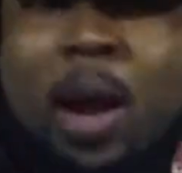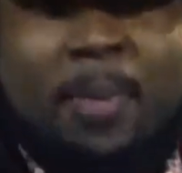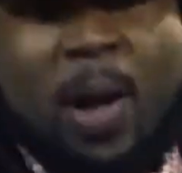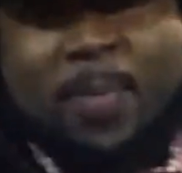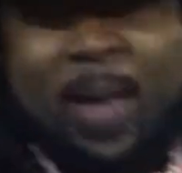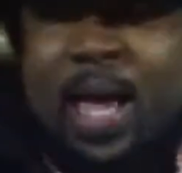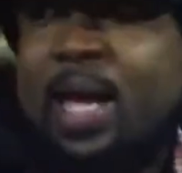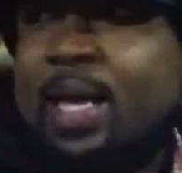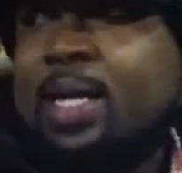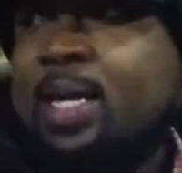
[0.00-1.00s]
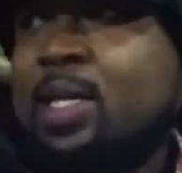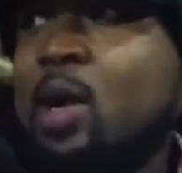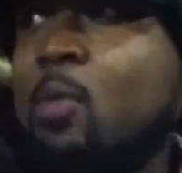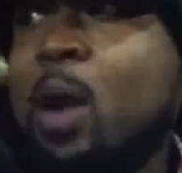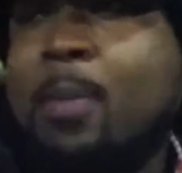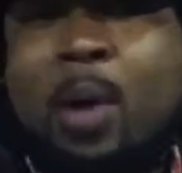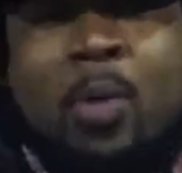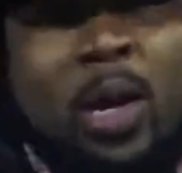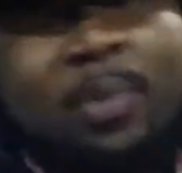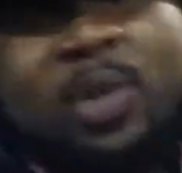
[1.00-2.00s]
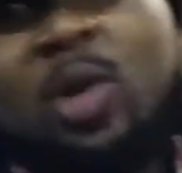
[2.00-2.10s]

worry about mine. Don't worry about what I'm